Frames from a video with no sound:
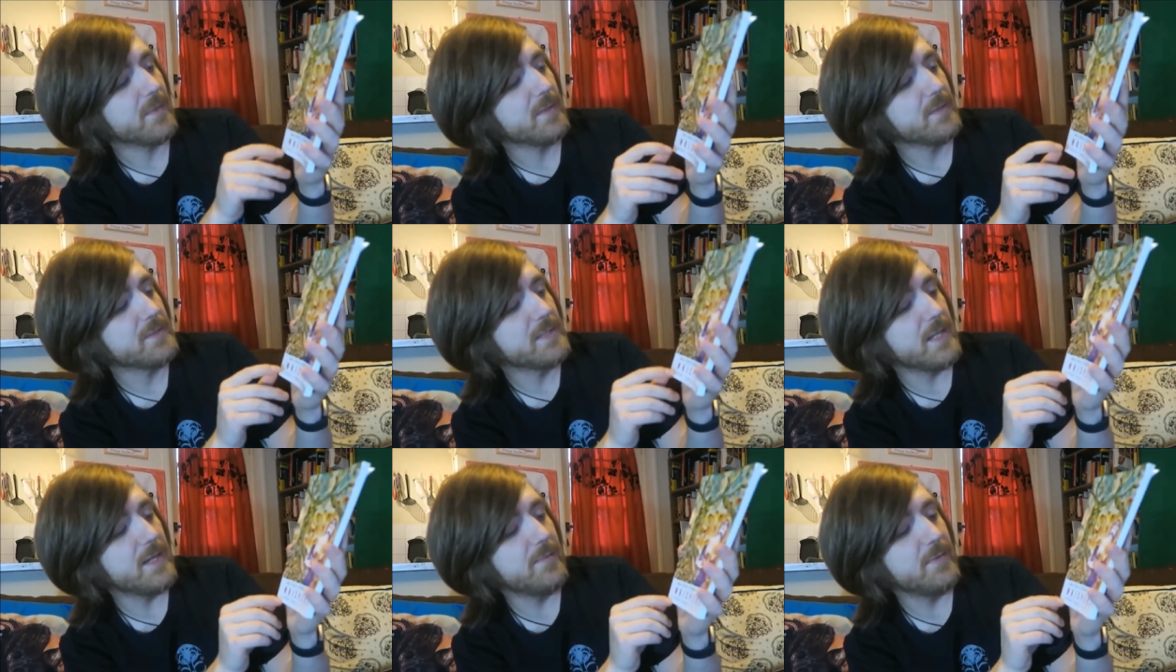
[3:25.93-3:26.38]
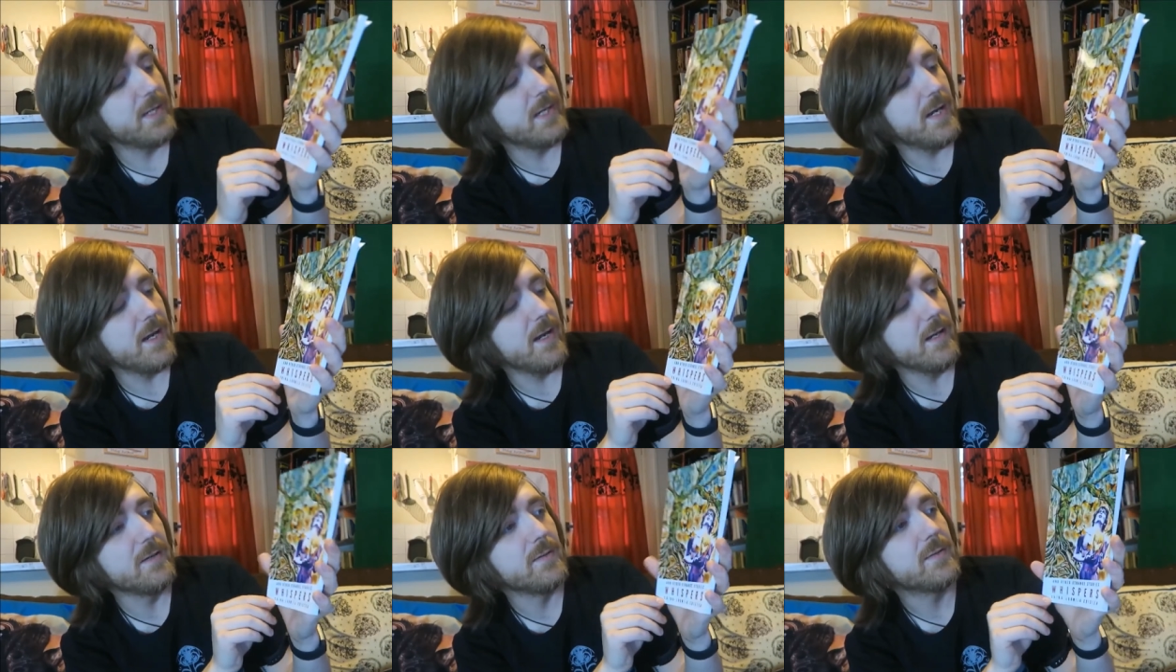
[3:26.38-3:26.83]
So there we
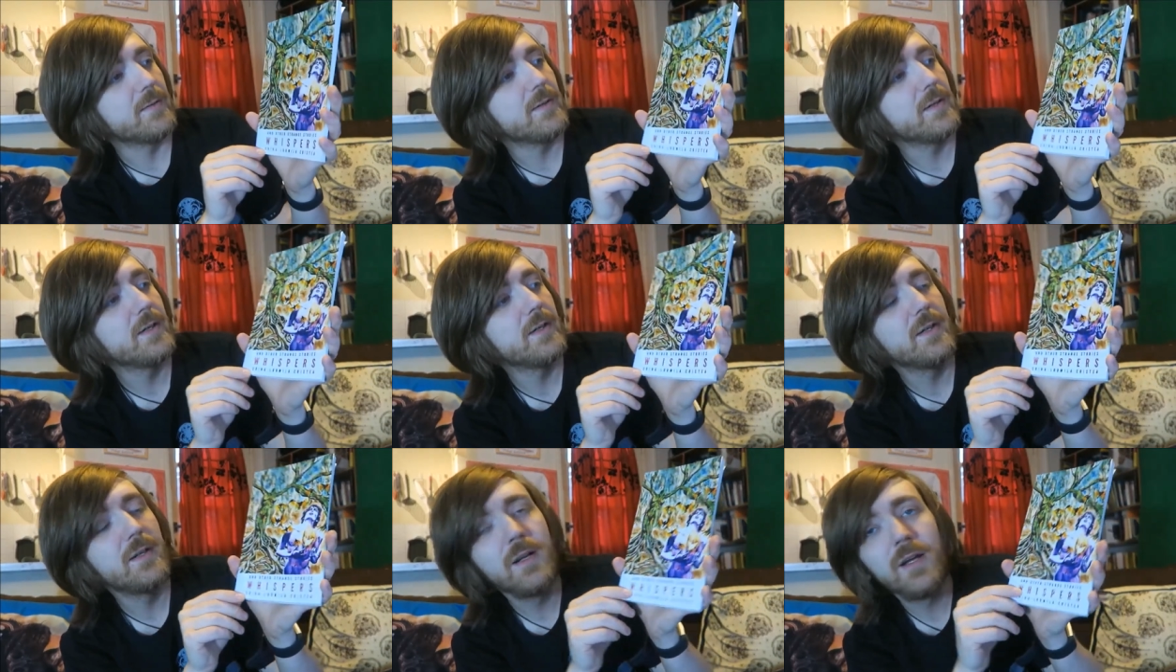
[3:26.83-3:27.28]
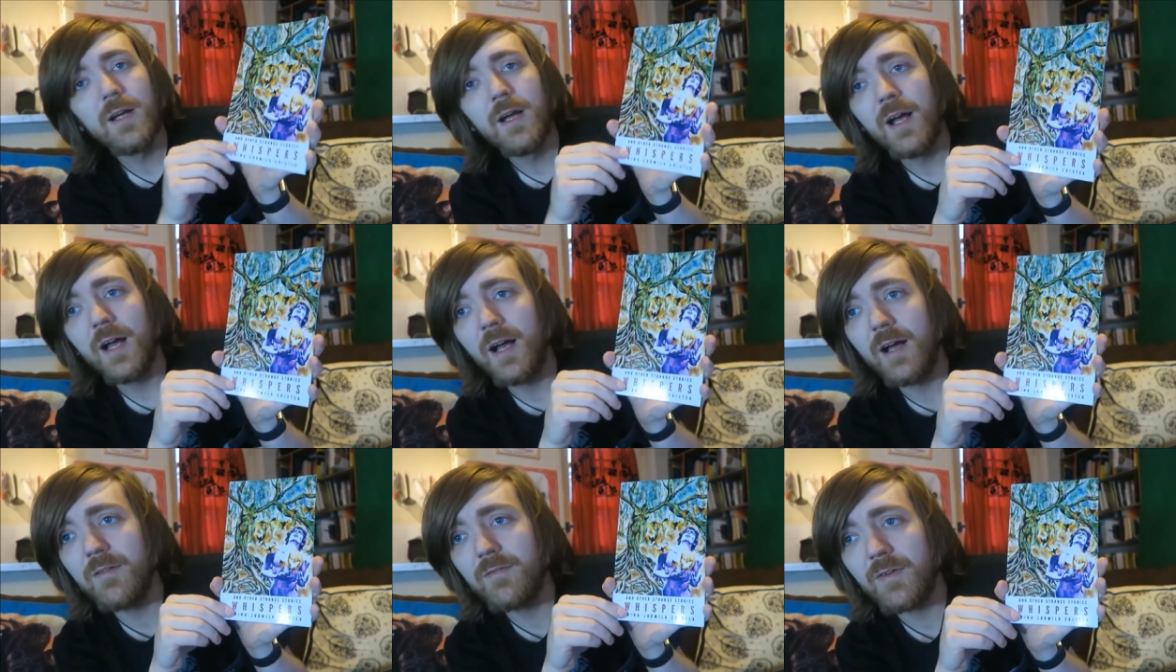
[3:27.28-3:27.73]
go.
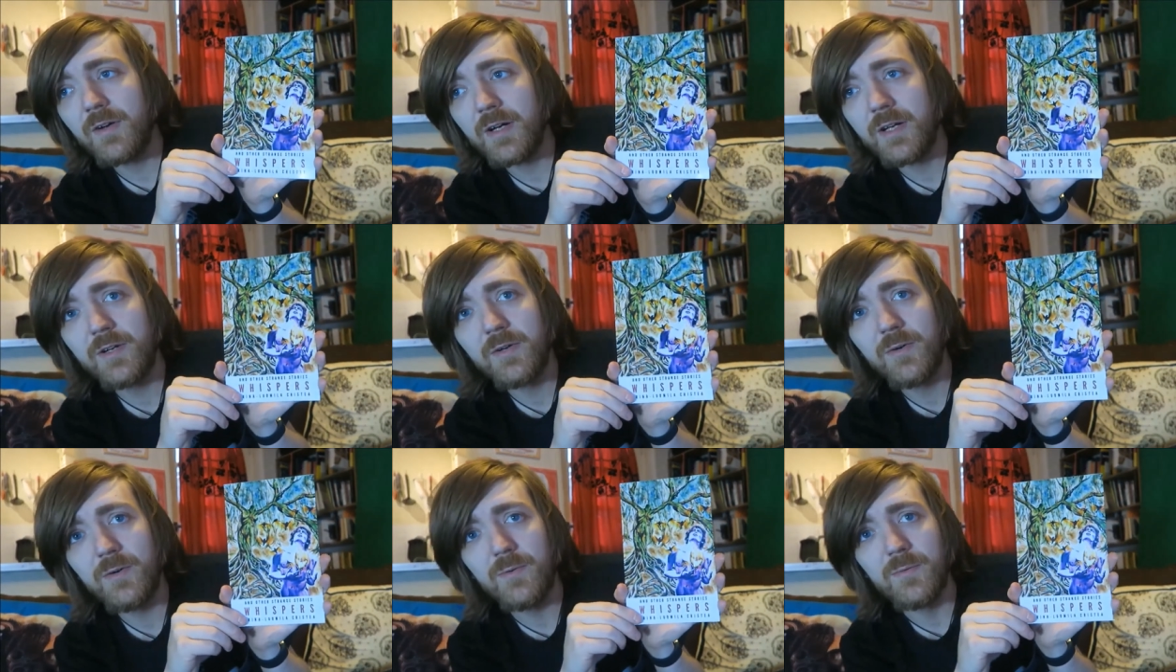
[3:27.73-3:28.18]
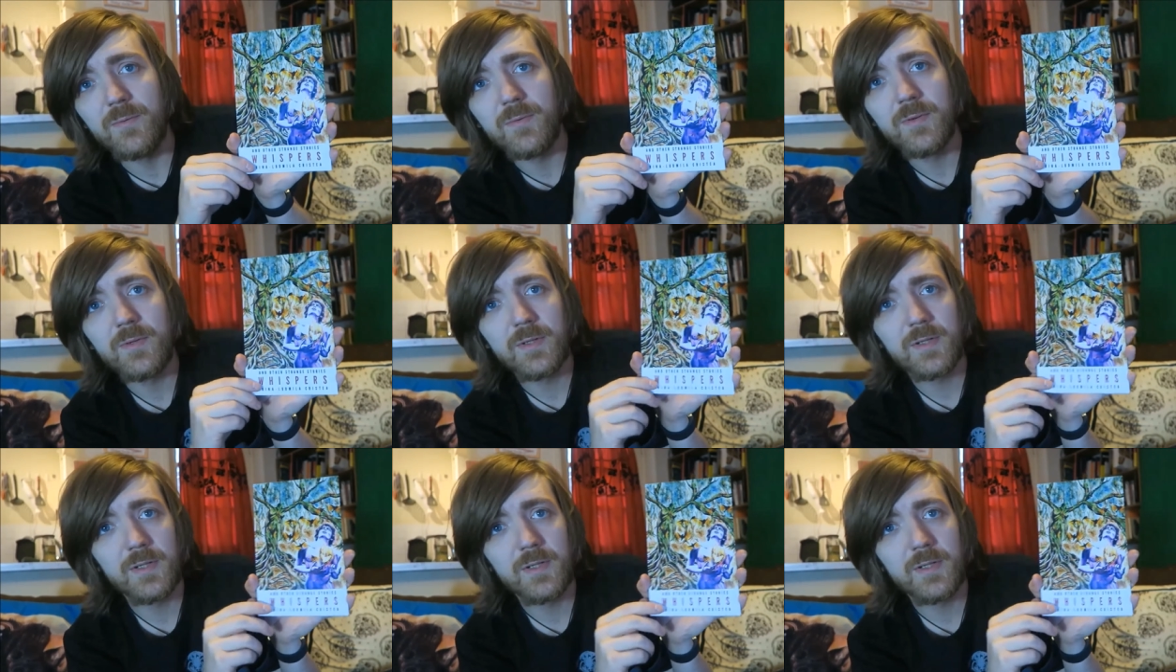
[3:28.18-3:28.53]
Very cool.